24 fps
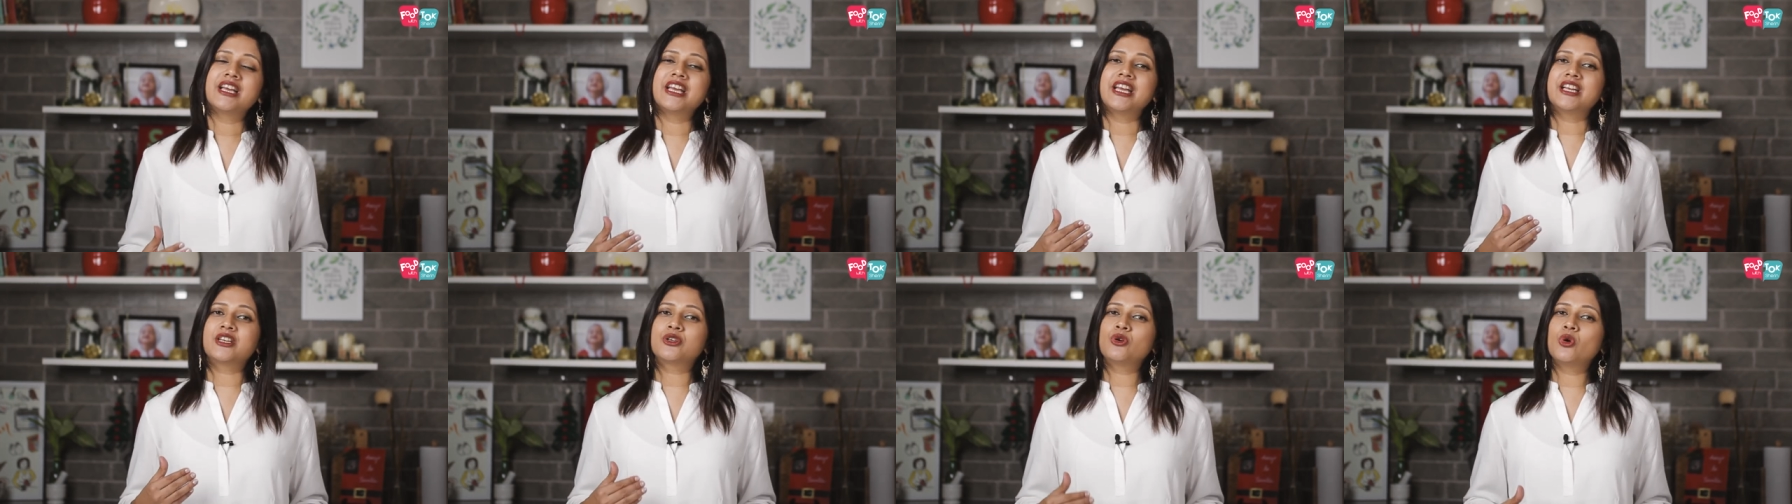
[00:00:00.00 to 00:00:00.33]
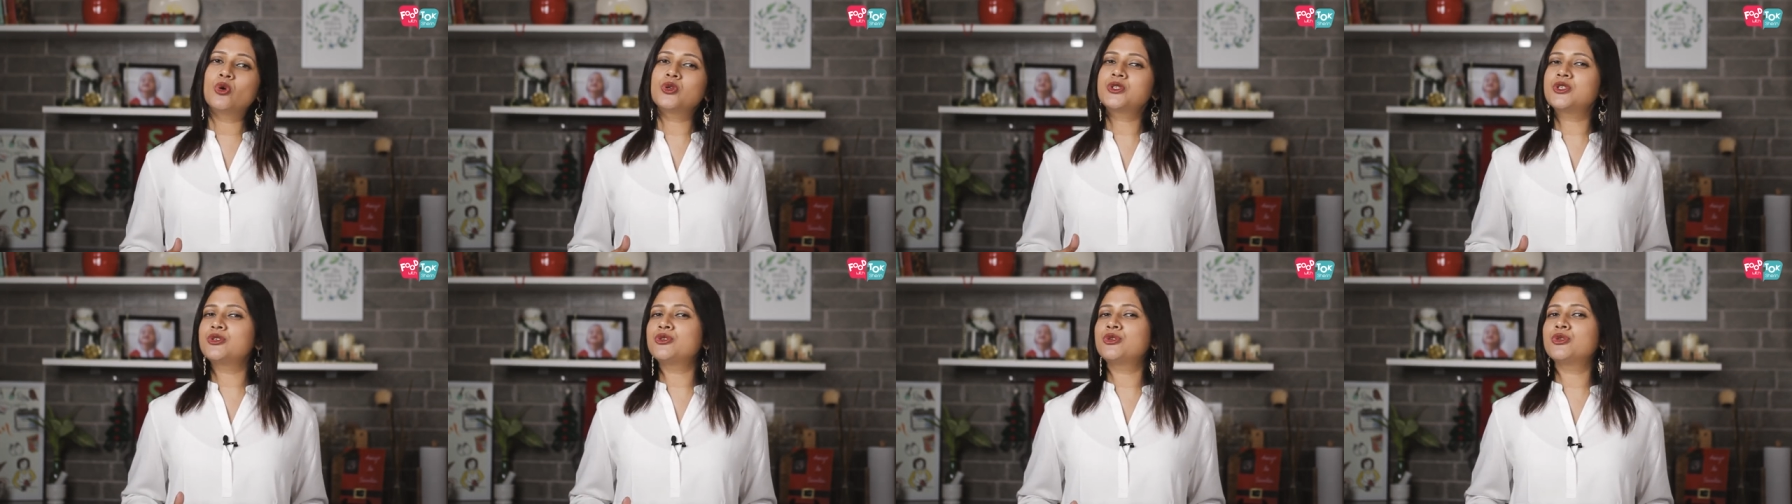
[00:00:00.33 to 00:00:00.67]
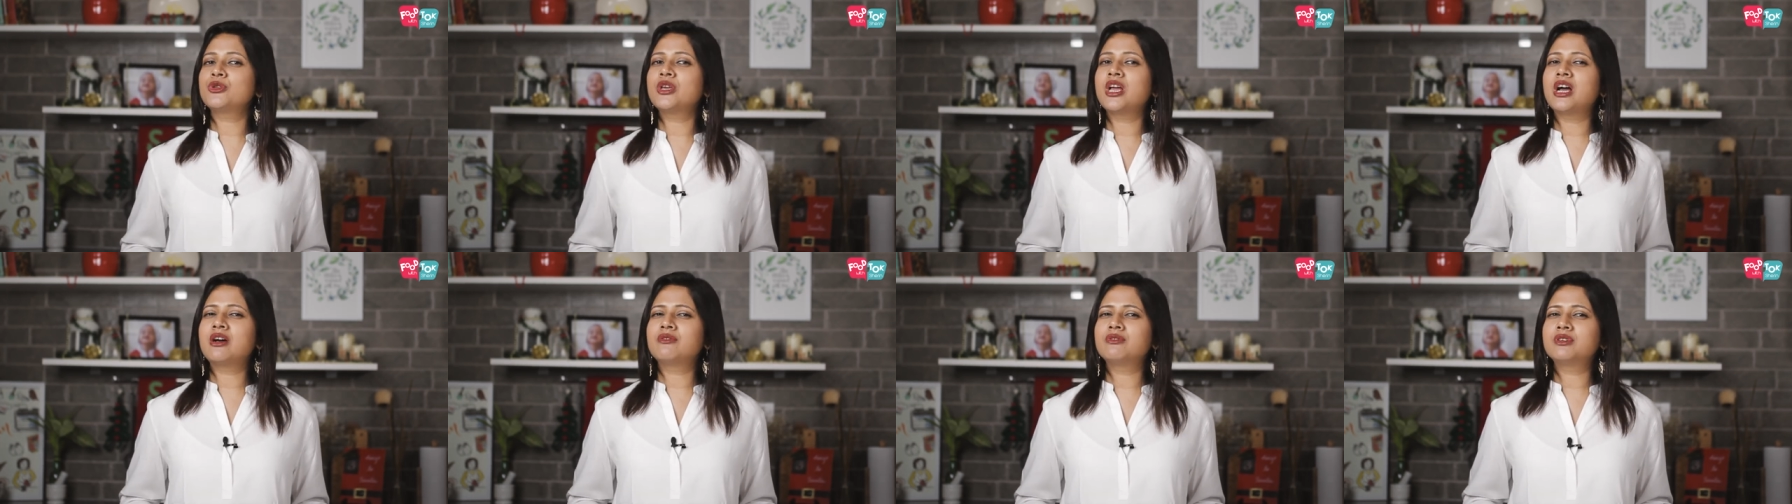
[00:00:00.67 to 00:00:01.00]
it goes into
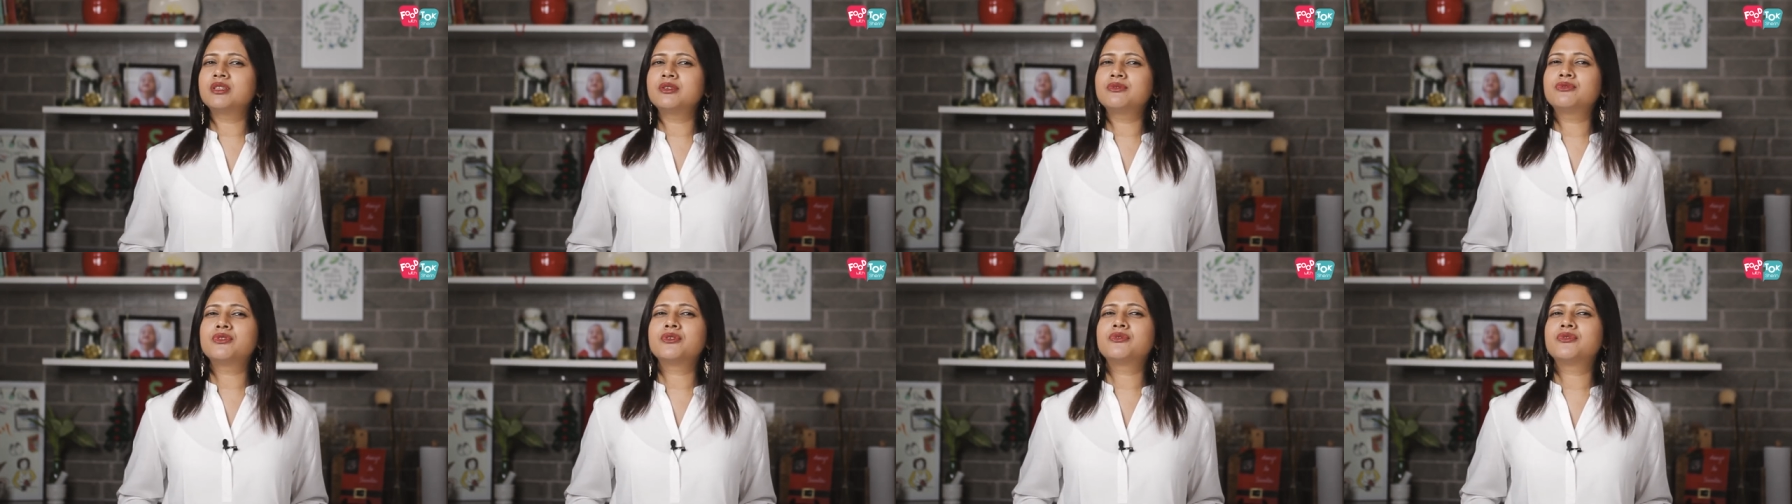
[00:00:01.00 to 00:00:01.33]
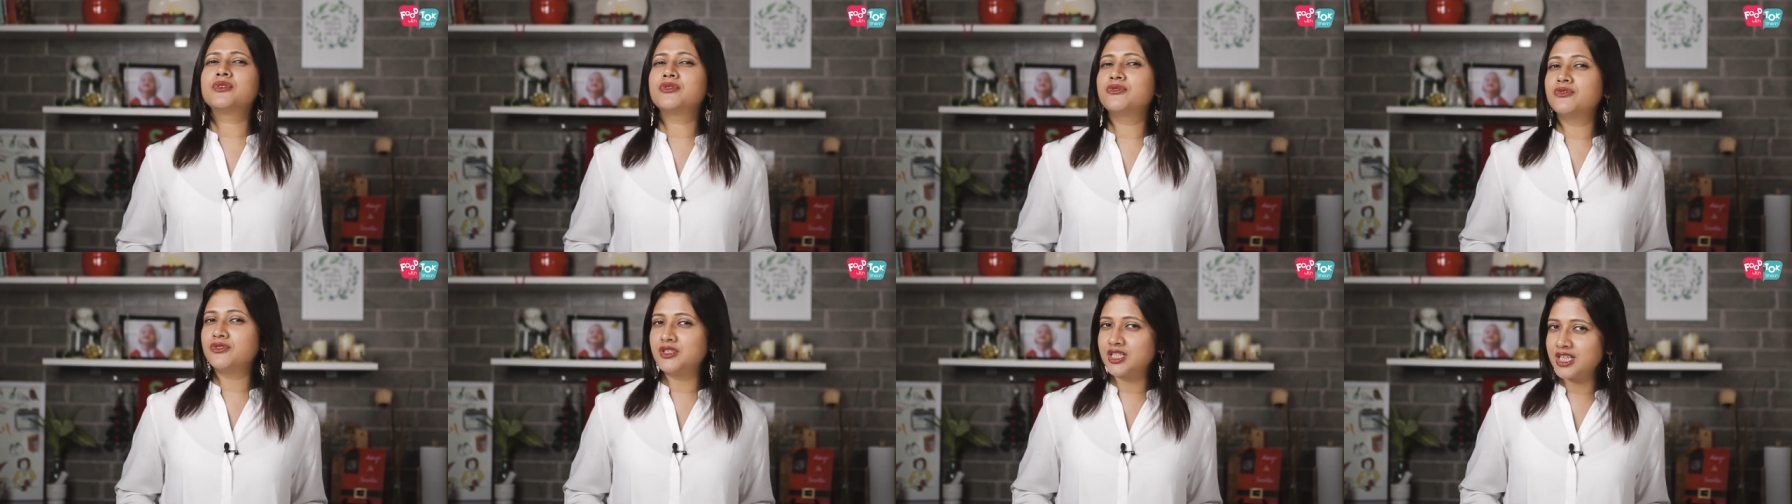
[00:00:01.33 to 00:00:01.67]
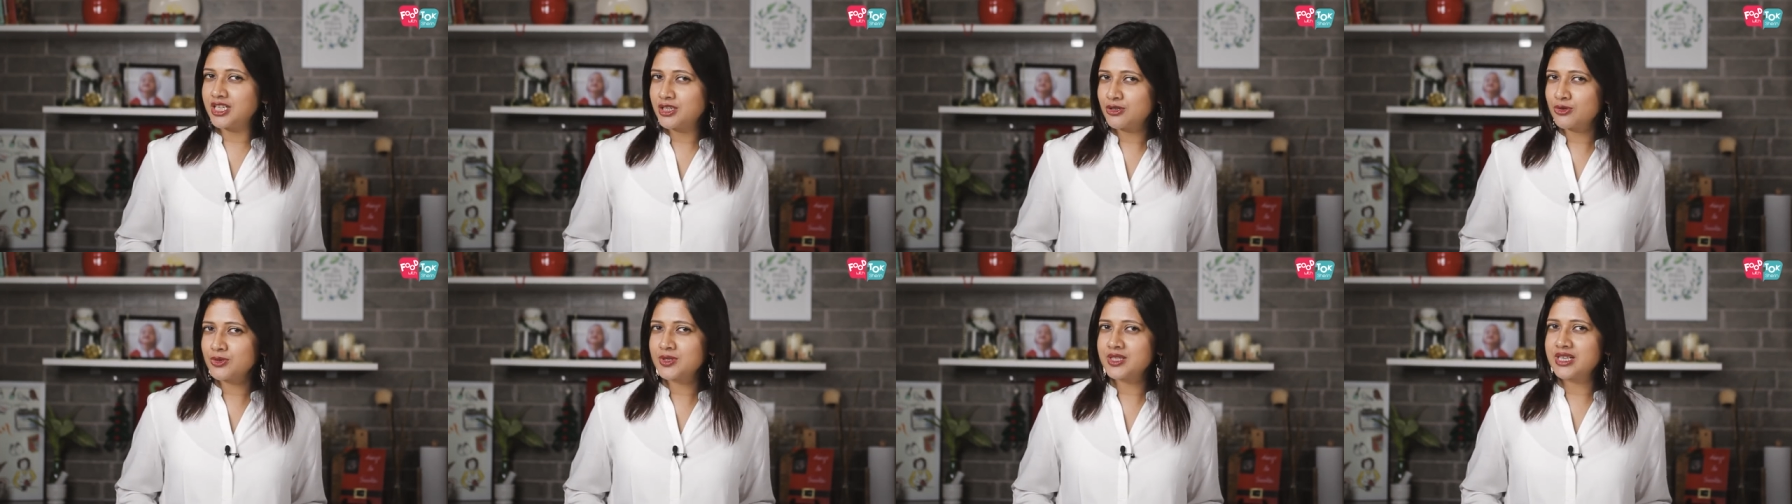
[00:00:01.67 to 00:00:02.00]
the oven for
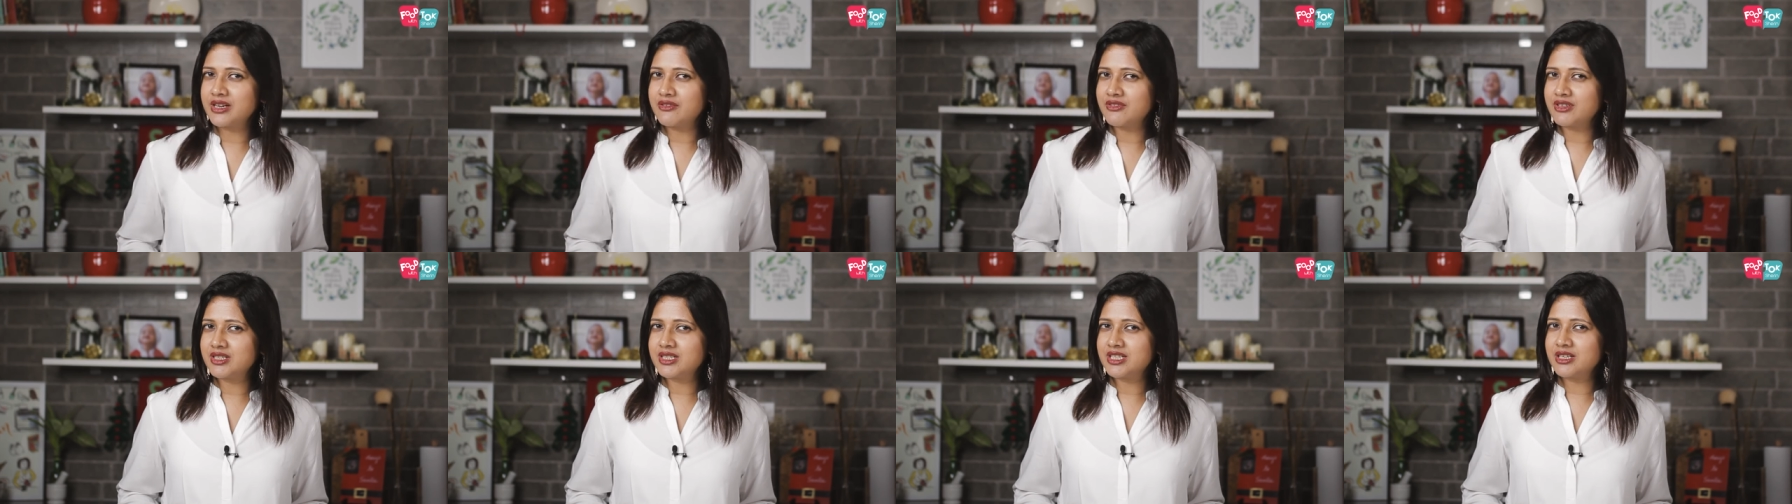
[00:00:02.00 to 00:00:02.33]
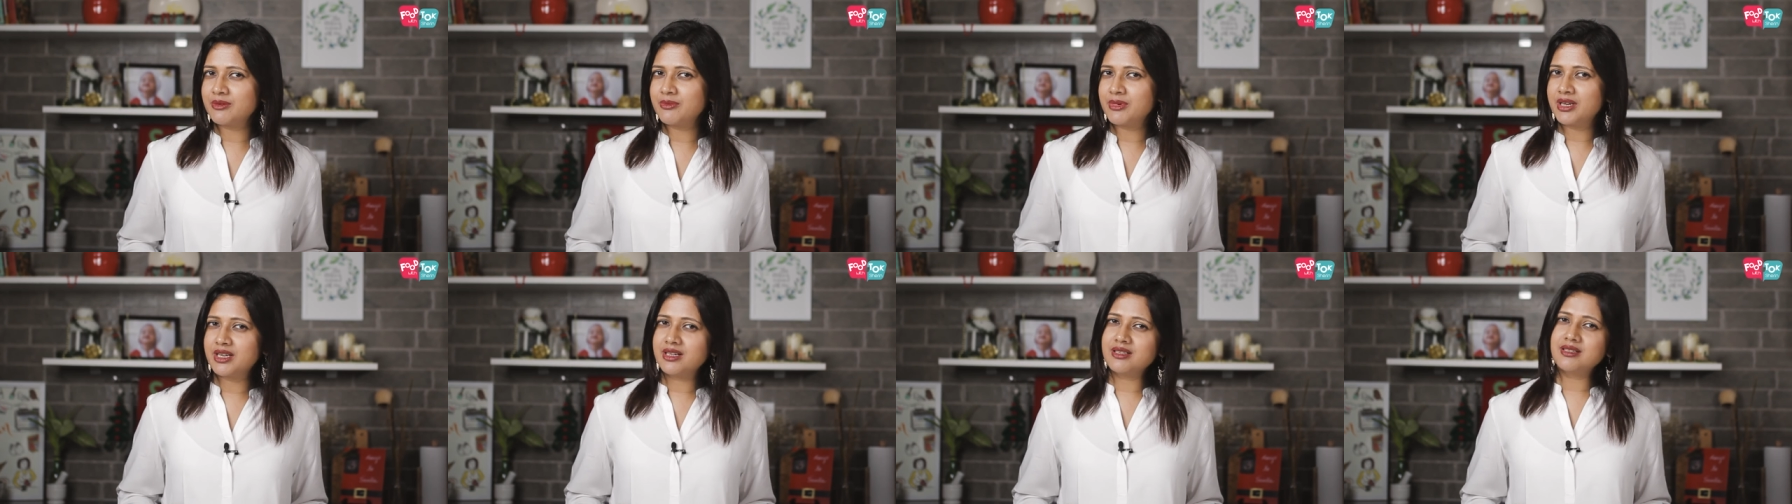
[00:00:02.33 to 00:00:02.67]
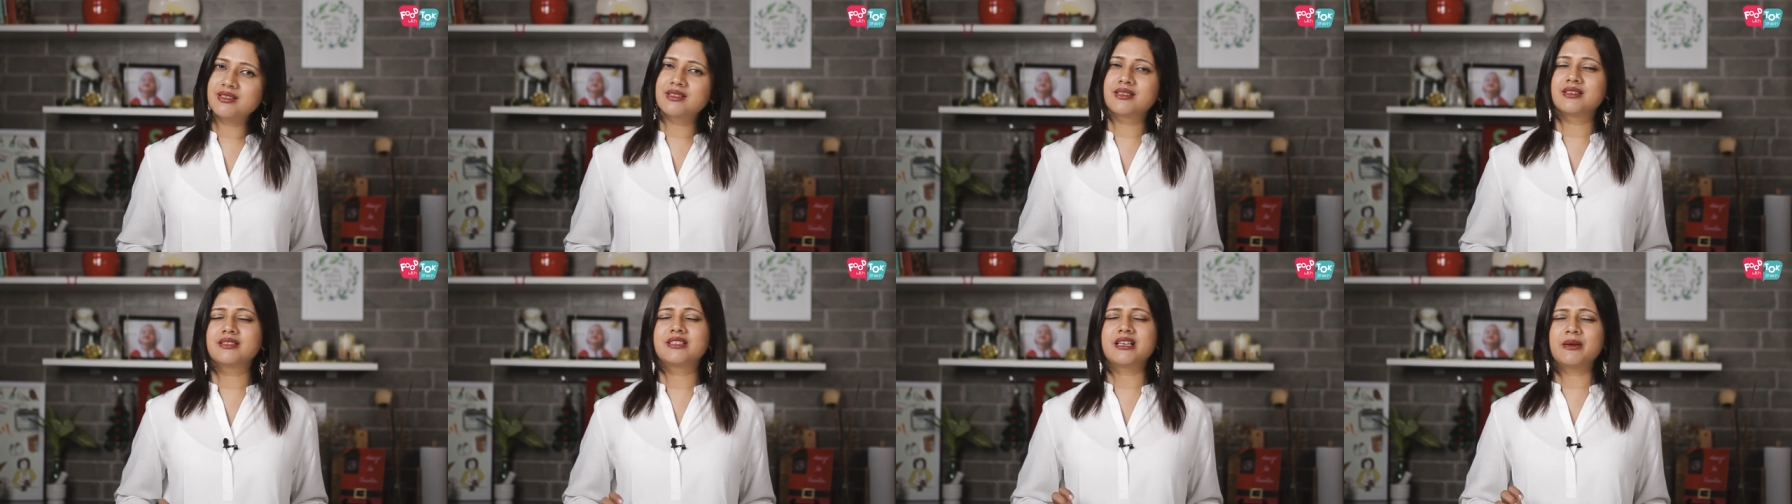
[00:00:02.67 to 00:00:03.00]
15 to 17 minutes.